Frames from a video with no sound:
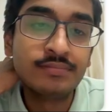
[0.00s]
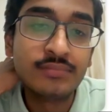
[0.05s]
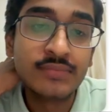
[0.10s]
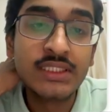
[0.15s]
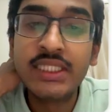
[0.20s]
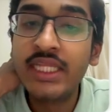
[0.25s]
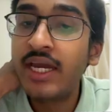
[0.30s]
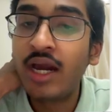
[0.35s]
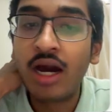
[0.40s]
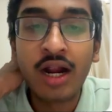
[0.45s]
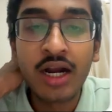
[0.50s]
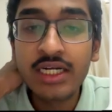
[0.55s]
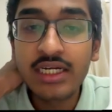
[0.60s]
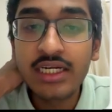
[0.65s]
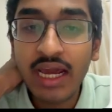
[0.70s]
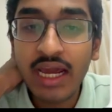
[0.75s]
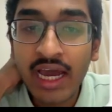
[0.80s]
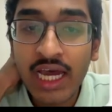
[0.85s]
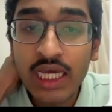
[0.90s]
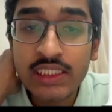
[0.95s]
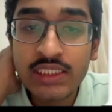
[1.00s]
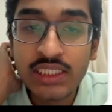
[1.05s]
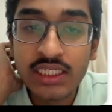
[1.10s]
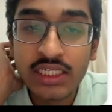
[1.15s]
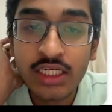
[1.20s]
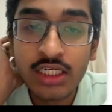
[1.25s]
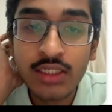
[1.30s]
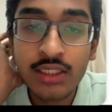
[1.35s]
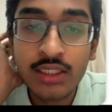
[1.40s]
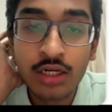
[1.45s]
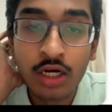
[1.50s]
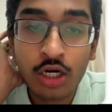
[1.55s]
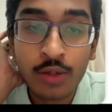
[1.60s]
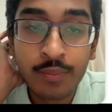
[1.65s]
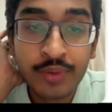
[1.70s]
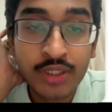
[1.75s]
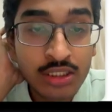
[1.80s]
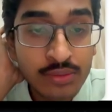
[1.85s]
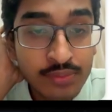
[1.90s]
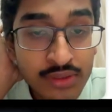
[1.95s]
they aren't as
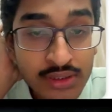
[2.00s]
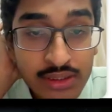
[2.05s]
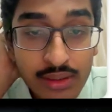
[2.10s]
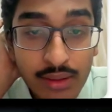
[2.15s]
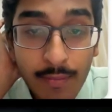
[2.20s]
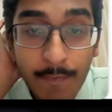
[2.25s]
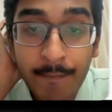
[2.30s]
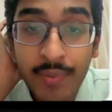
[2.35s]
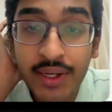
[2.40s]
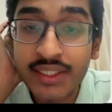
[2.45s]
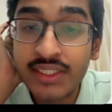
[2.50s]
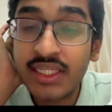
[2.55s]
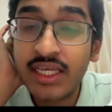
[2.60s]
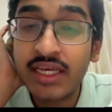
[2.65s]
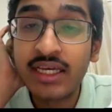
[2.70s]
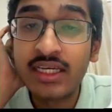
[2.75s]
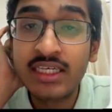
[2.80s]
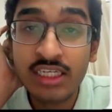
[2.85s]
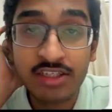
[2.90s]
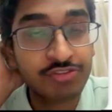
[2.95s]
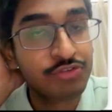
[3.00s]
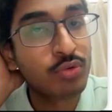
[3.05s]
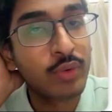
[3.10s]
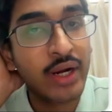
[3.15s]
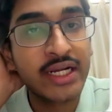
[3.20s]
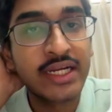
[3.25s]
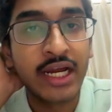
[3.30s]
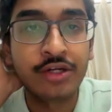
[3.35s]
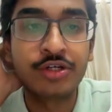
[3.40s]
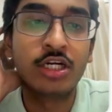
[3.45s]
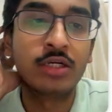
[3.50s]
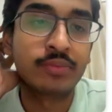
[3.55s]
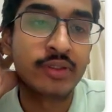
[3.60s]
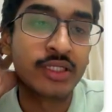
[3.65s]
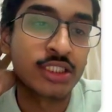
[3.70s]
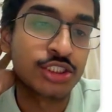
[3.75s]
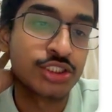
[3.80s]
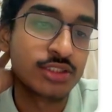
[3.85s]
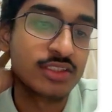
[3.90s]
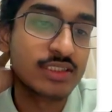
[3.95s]
interpretable, but they give quite accurate
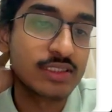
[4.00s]
predictions.